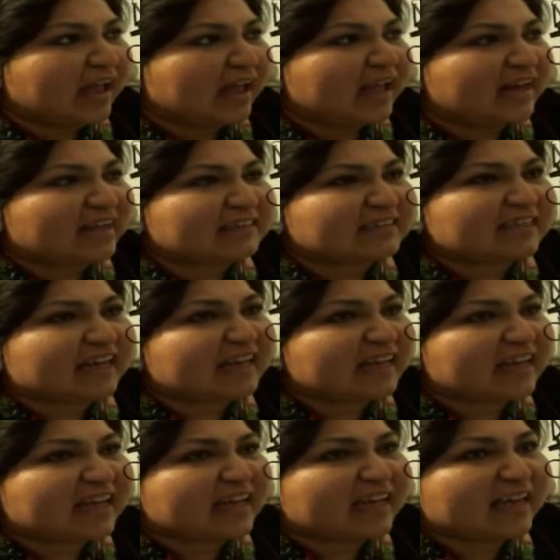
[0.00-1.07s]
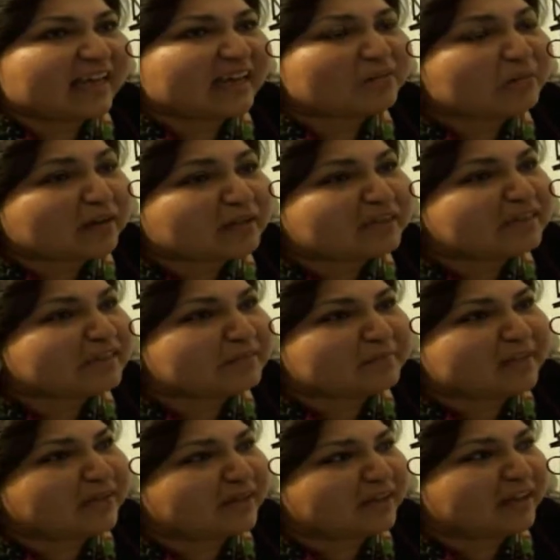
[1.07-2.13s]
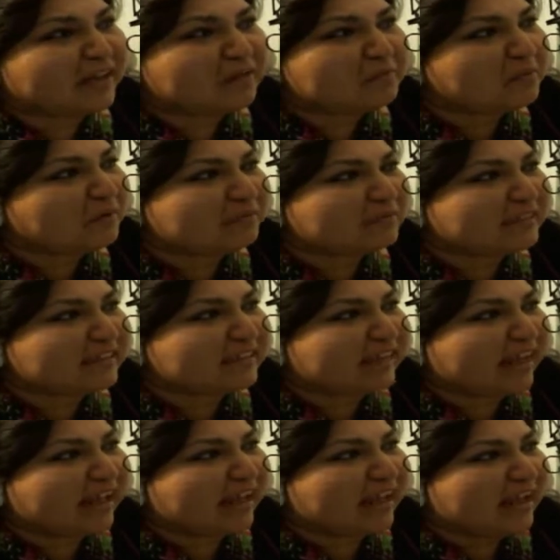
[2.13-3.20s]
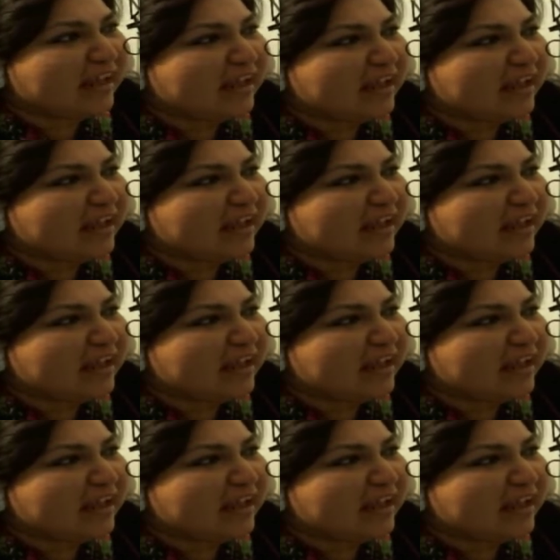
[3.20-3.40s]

And it's like he wants to be your hero today.